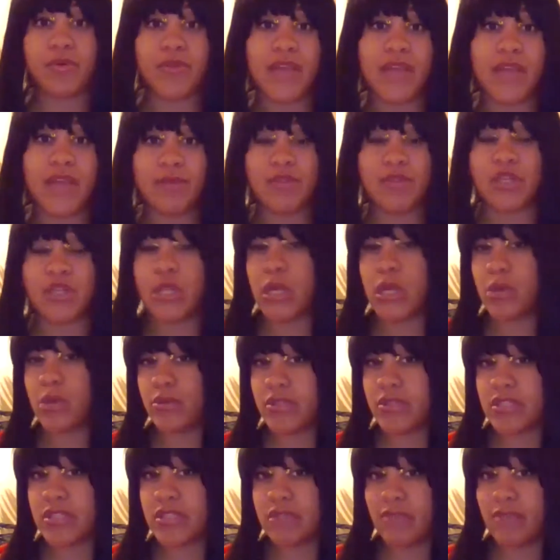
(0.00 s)
that was close
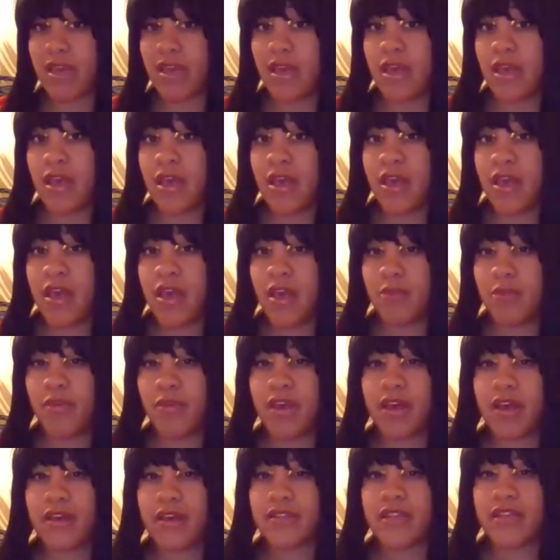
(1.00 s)
to me
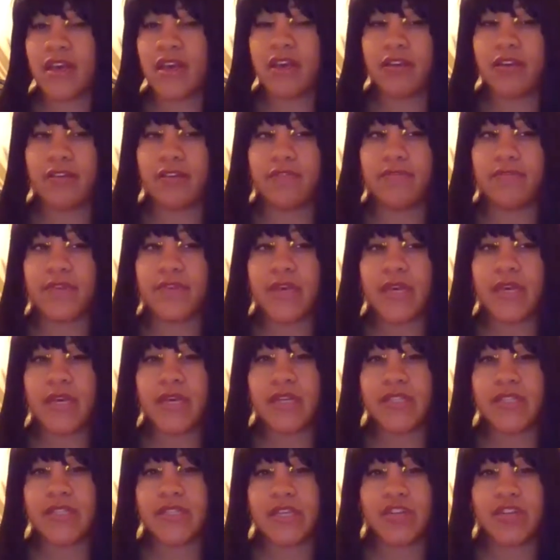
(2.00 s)
because of
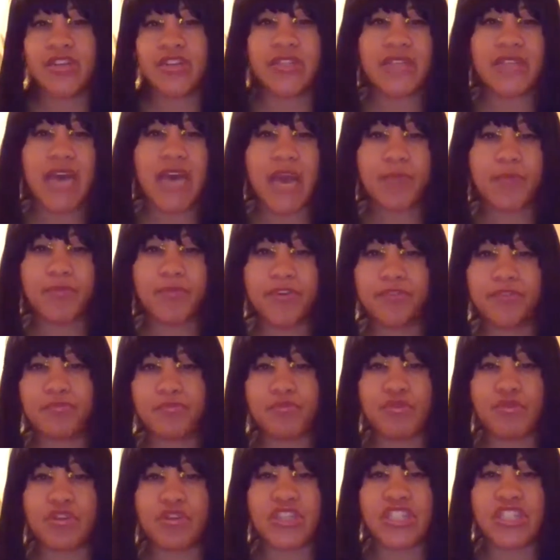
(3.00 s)
certain type of
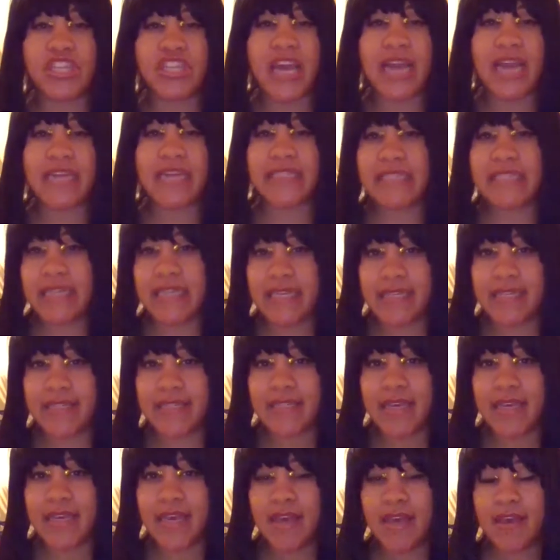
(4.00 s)
projected
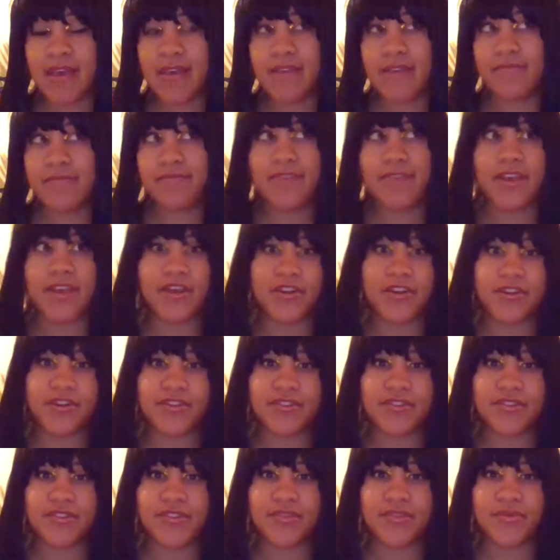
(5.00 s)

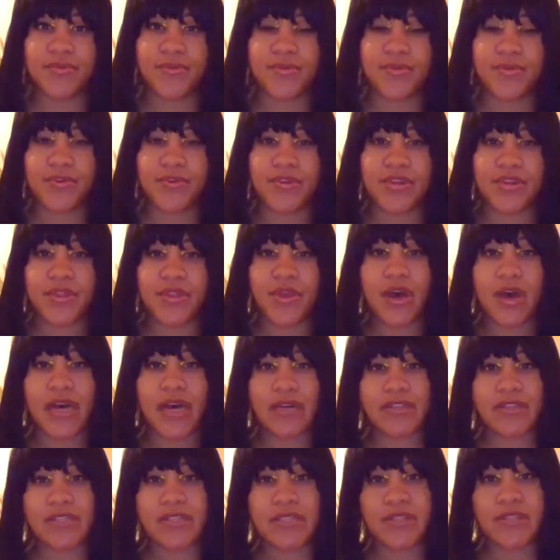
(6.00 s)
fears or
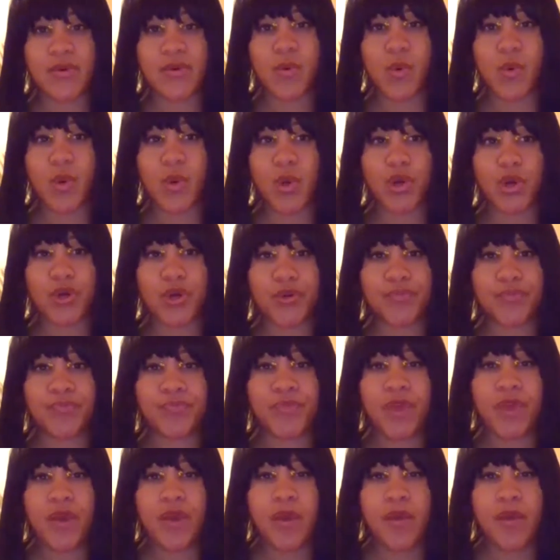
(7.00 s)
thoughts or
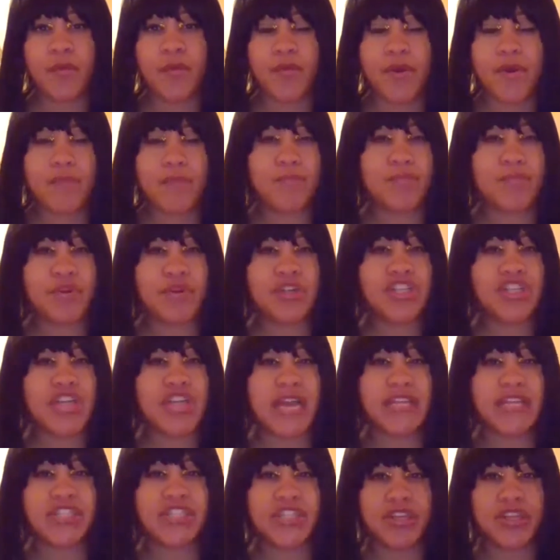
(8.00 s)

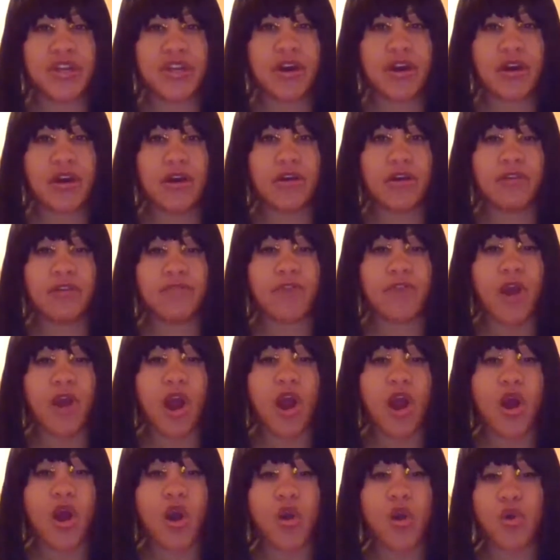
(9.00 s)
projection of
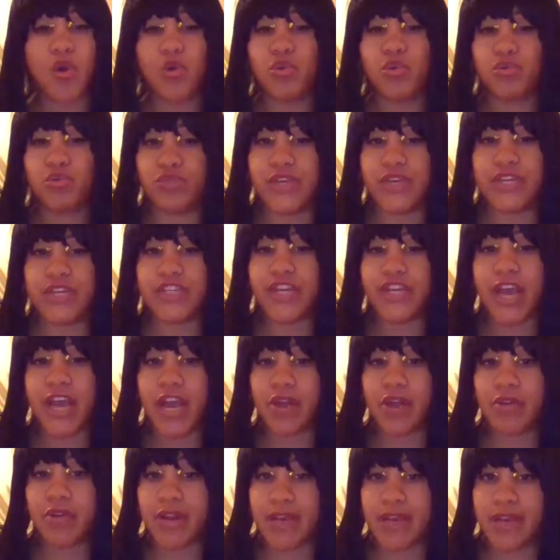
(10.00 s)
our own
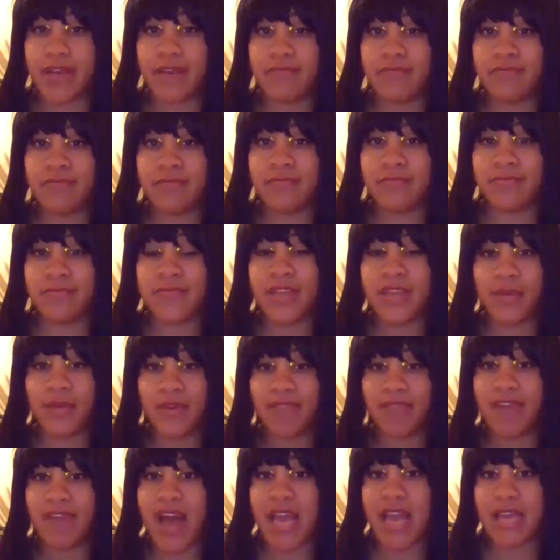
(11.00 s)
integrity that we
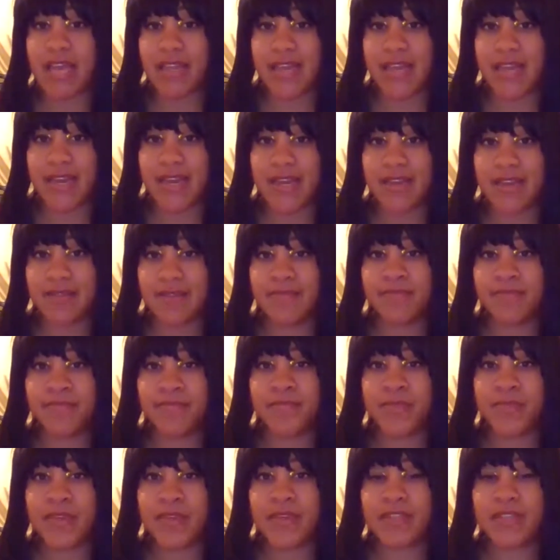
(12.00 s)
violated
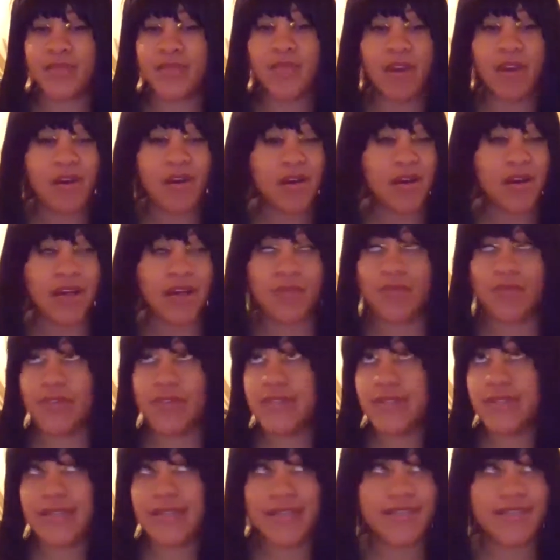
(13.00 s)
because we all come with
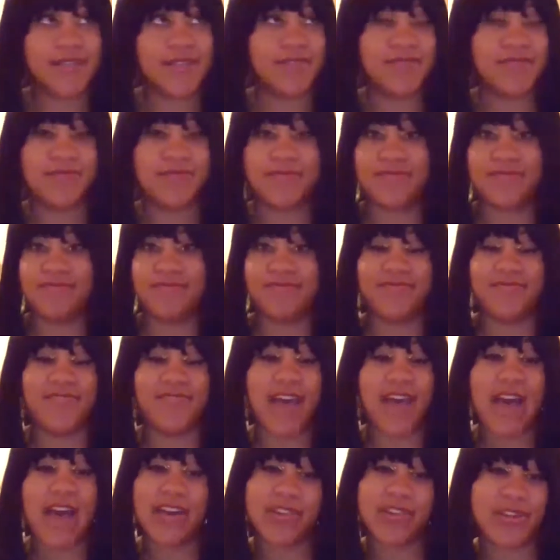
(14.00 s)
sets of
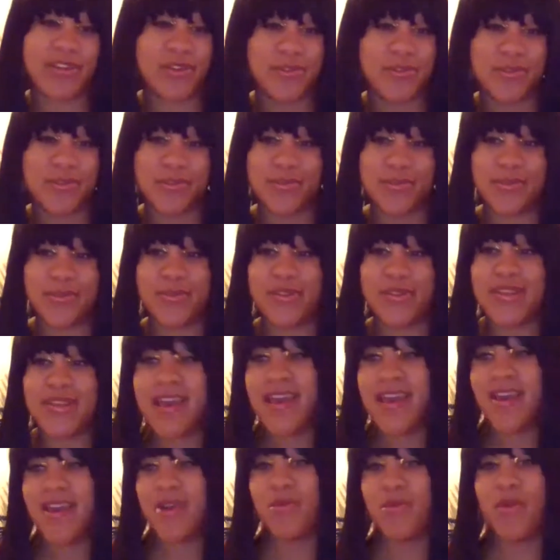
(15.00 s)
values.
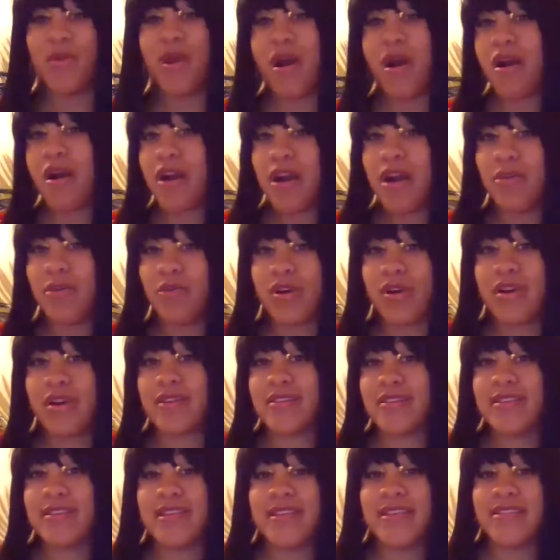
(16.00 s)
We all come with our
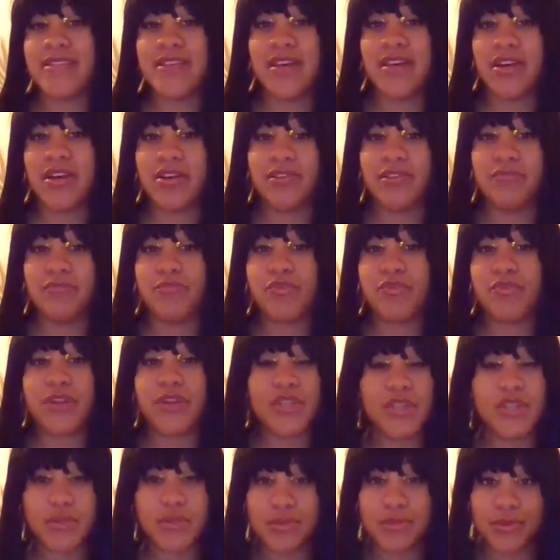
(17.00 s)
sets of
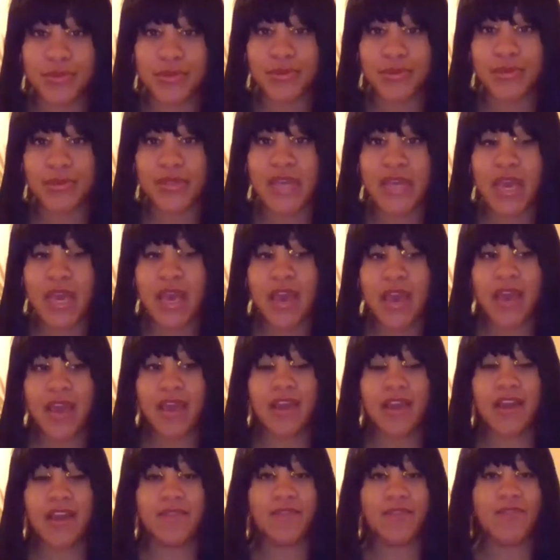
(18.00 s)
principles.
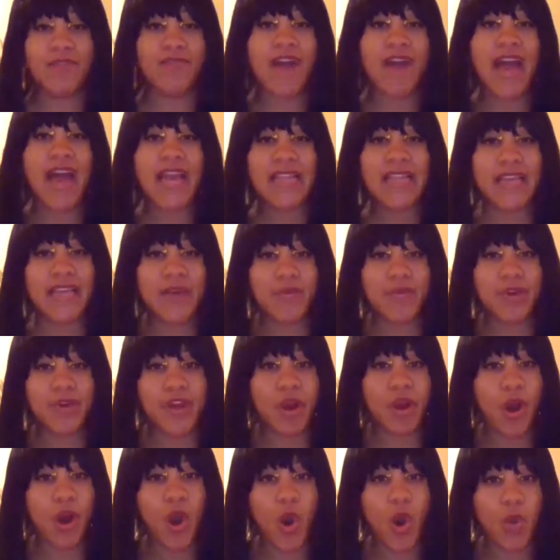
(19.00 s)
And if you violate one of
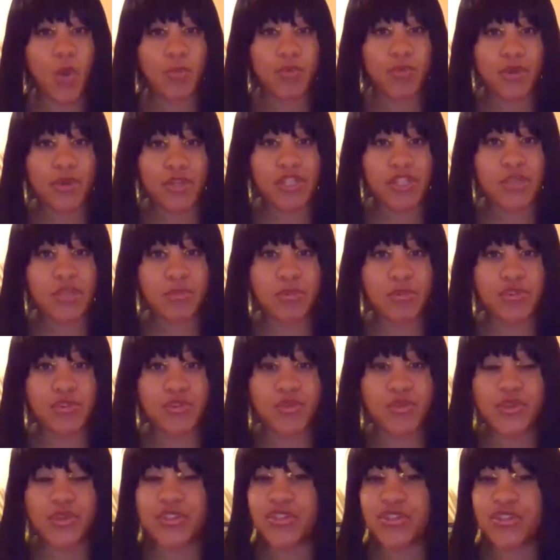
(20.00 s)
your own principles,
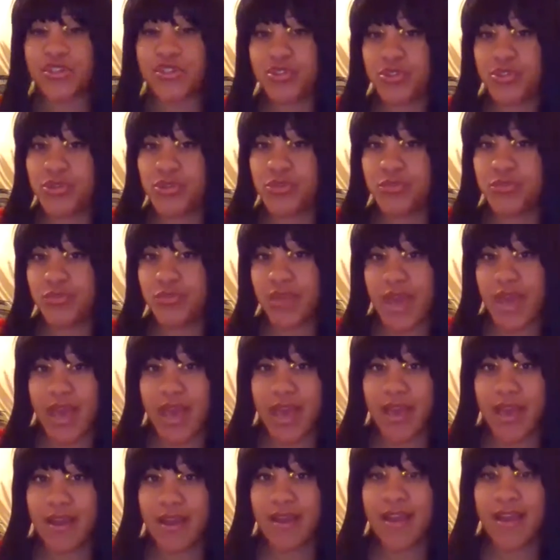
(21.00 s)
you assume
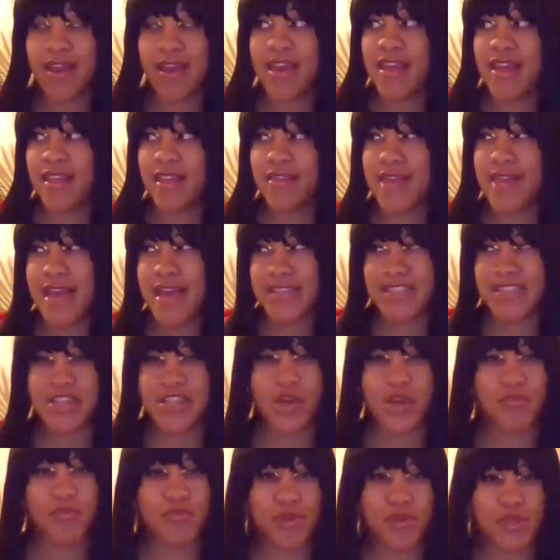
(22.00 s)
that that's
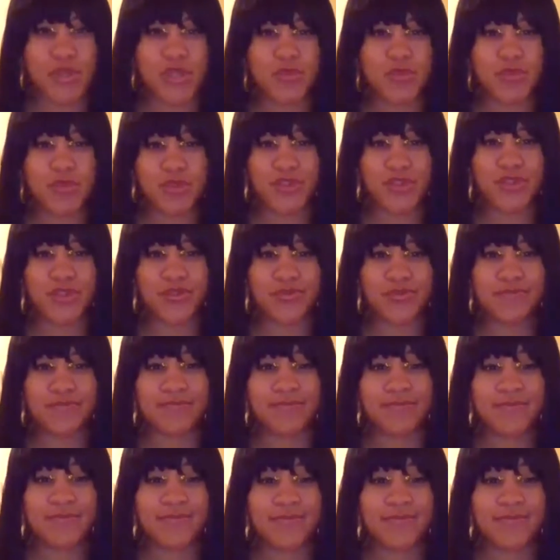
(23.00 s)
their principle too.